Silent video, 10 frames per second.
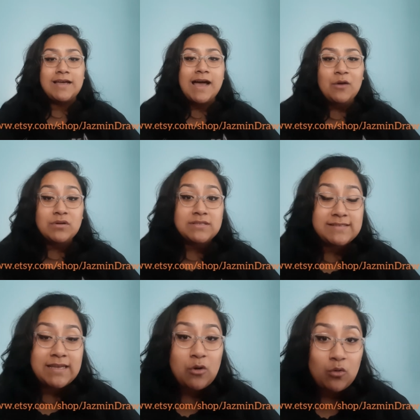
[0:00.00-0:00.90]
I want to
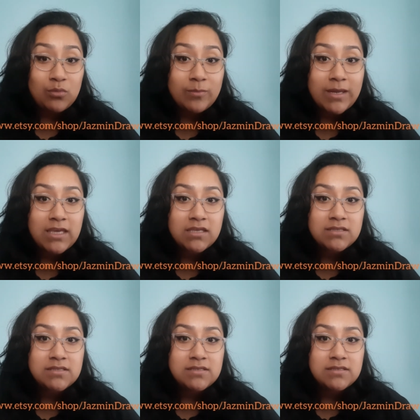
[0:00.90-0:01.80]
stay home with my
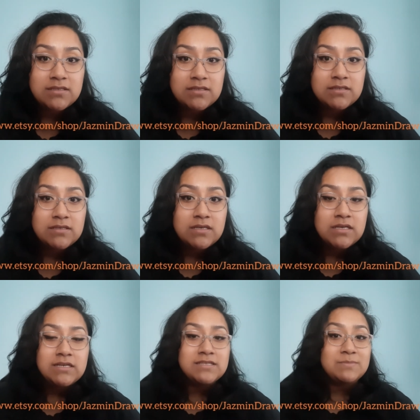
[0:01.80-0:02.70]
kids,
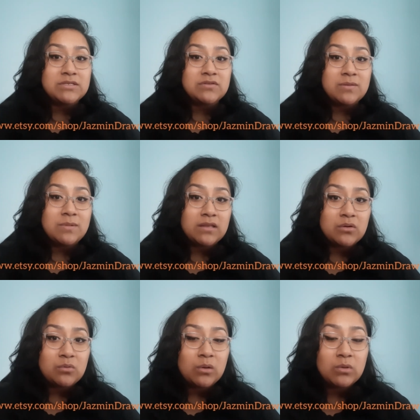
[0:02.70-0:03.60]
especially my
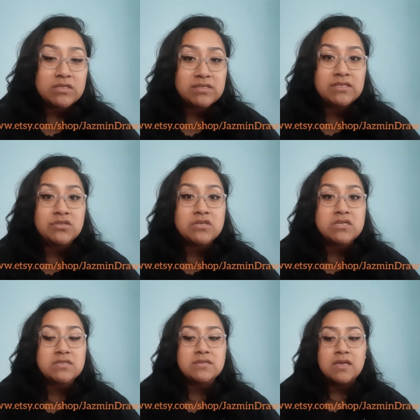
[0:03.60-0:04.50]
little one with the
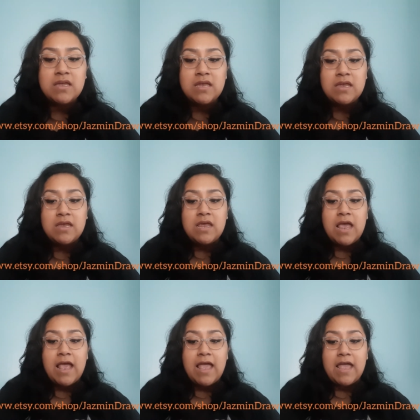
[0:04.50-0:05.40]
seizures,
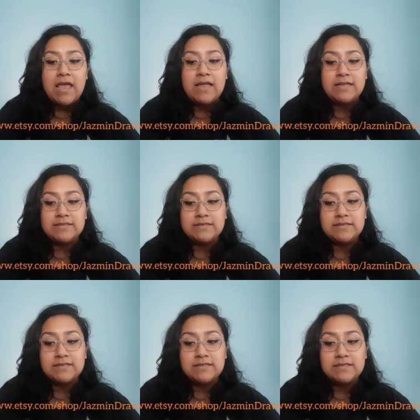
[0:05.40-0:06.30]
and
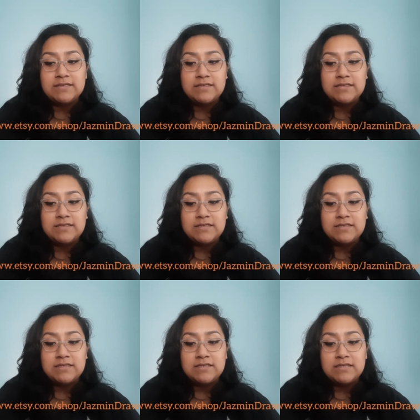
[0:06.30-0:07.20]

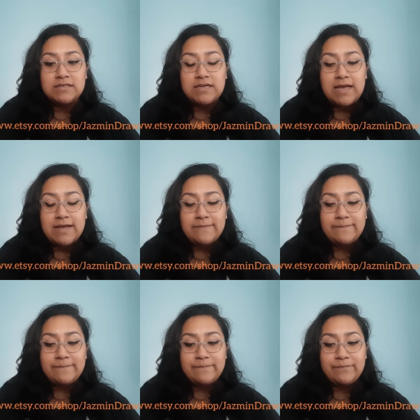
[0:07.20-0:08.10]
um,